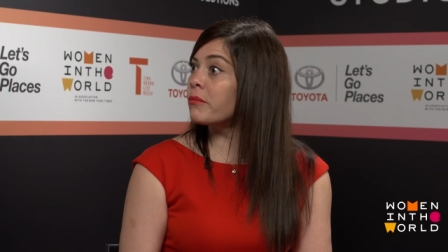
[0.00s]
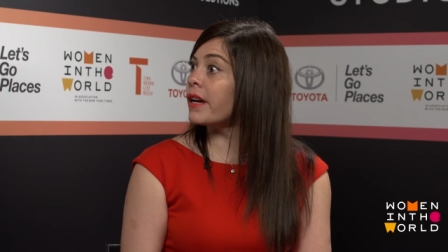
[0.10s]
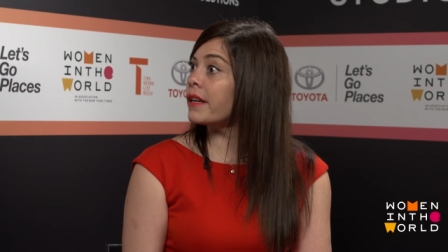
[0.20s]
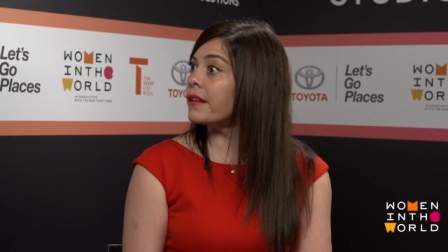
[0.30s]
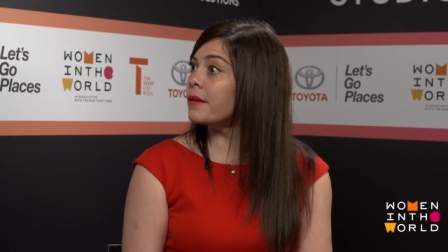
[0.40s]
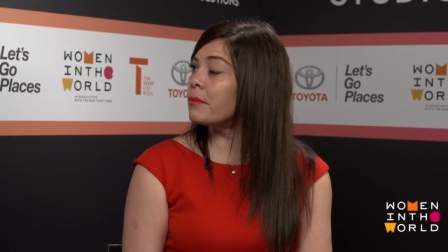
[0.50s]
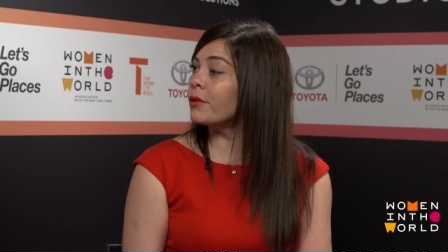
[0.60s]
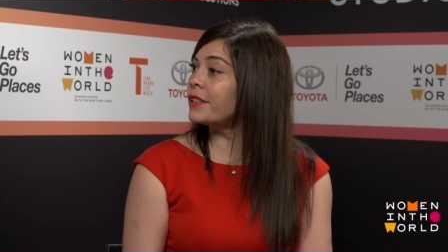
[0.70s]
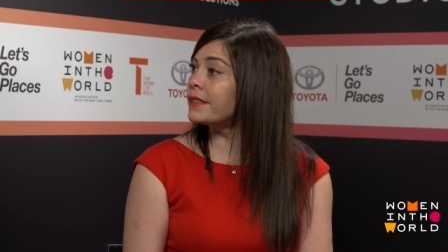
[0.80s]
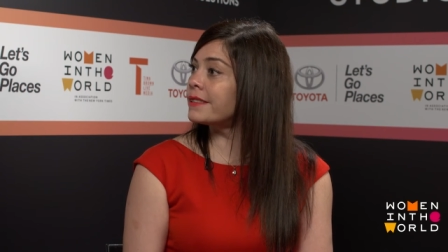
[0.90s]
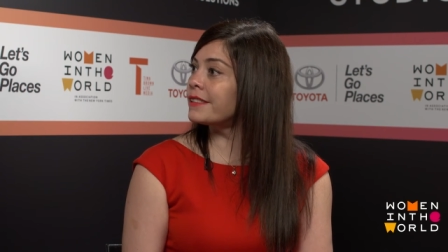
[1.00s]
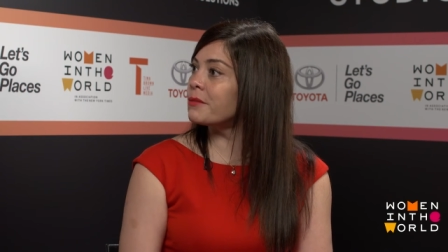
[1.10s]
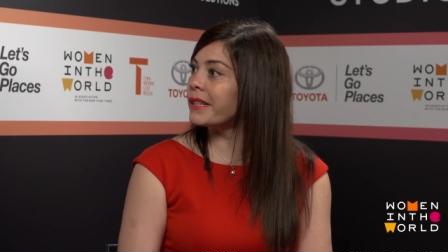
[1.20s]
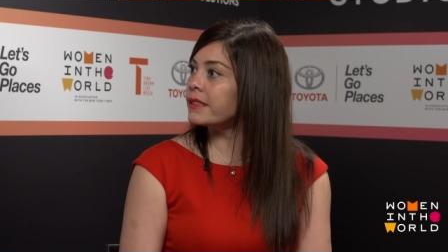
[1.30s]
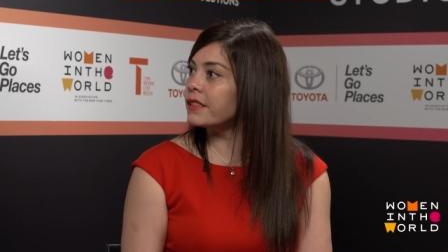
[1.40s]
by police
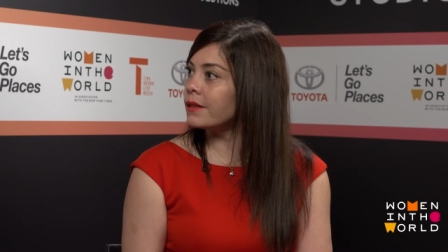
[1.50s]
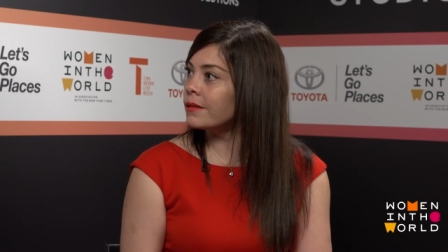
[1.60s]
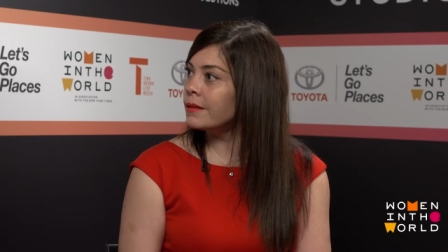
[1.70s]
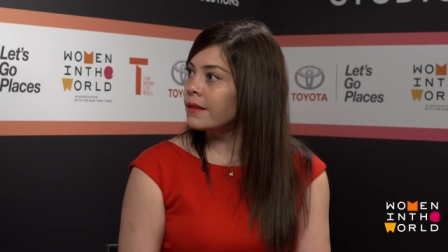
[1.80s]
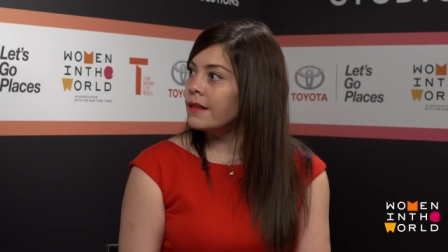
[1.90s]
in Mexico.